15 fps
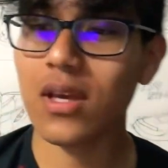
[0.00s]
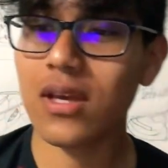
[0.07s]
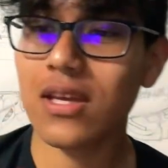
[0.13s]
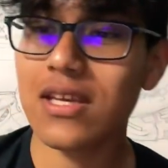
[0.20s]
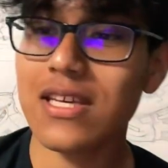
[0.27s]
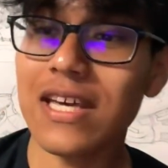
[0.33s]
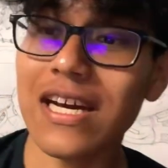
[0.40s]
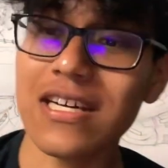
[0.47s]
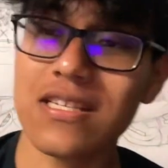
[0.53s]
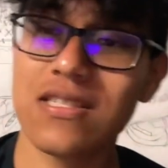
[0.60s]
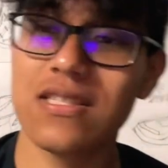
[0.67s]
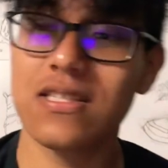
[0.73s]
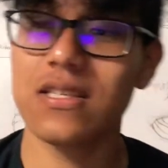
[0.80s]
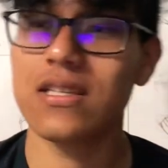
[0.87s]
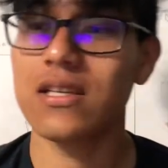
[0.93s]

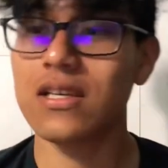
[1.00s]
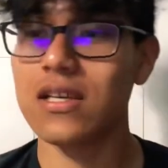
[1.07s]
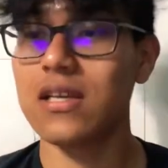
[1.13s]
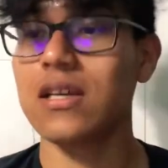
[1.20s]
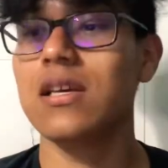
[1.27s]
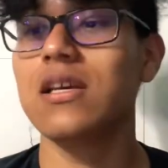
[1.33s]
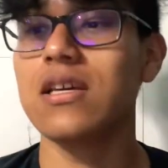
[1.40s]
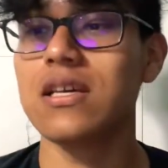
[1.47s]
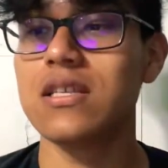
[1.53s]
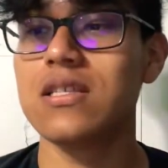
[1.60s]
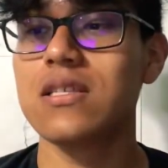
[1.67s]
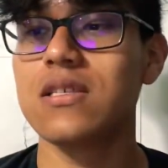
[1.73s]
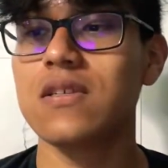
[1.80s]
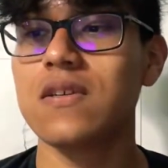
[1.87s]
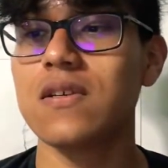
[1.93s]
yes,
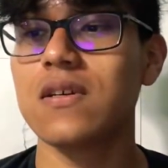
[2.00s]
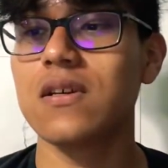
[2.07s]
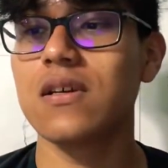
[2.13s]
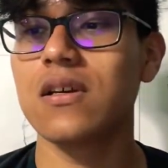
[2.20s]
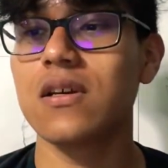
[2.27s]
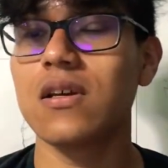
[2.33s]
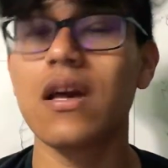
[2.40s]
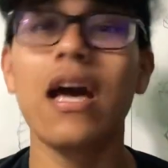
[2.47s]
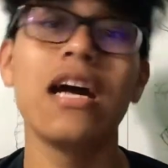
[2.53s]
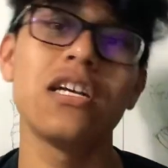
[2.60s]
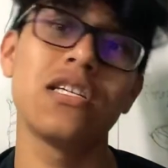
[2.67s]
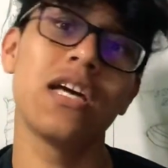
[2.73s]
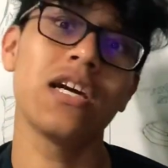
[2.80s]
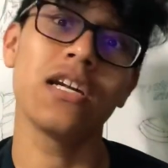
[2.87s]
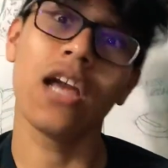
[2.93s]
it's
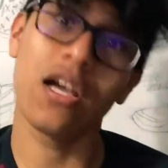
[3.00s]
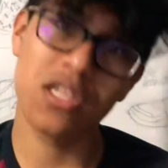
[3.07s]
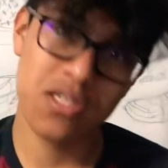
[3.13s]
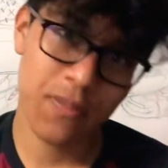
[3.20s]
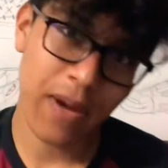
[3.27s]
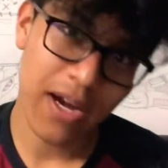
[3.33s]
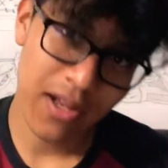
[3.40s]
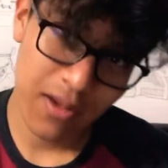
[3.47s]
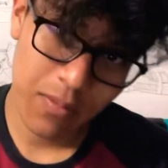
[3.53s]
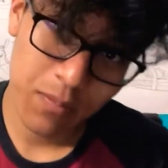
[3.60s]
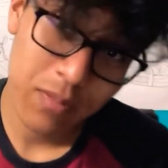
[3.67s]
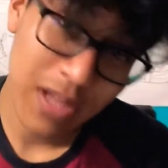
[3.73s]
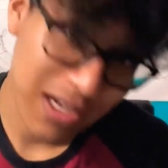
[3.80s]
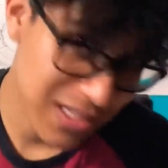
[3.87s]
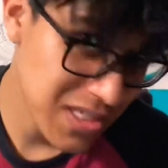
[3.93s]
Hashtag not spy,
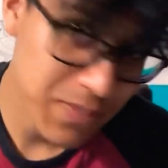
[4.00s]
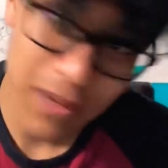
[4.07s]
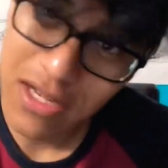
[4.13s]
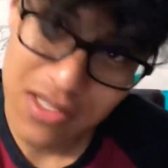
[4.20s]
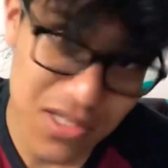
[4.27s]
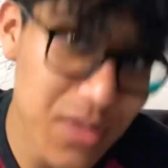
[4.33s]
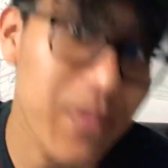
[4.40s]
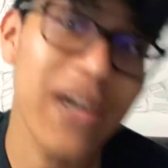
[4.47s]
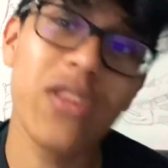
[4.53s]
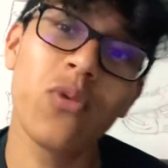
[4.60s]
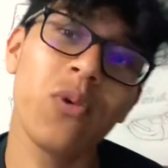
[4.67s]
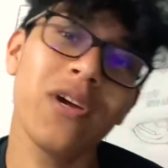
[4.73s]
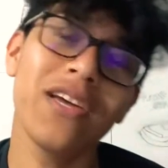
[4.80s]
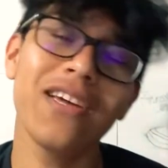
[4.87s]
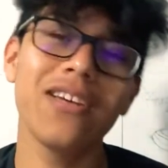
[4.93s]
not sponsored, by the
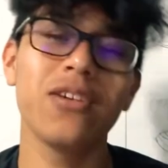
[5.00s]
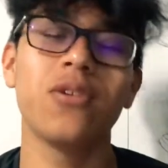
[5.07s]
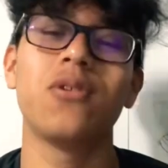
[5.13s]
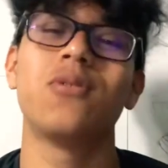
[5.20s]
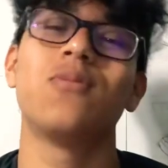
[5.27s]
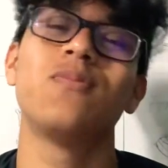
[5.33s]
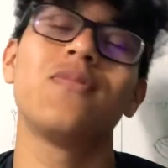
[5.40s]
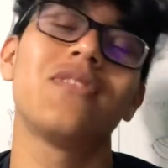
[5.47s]
way. You know,